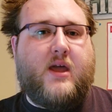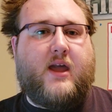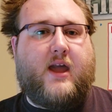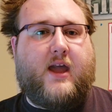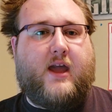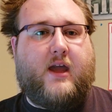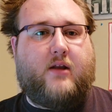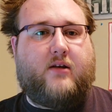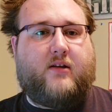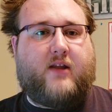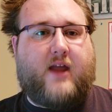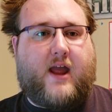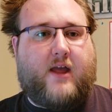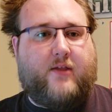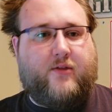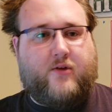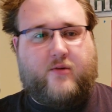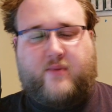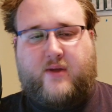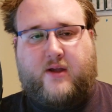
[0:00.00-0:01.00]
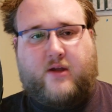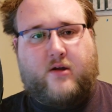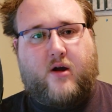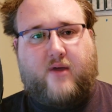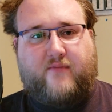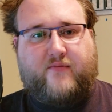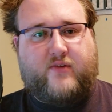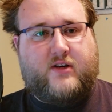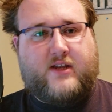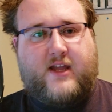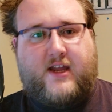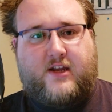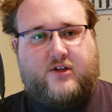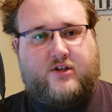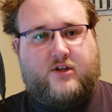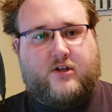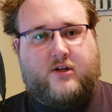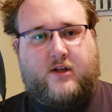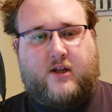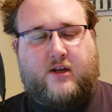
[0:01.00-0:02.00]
and had their big confrontation,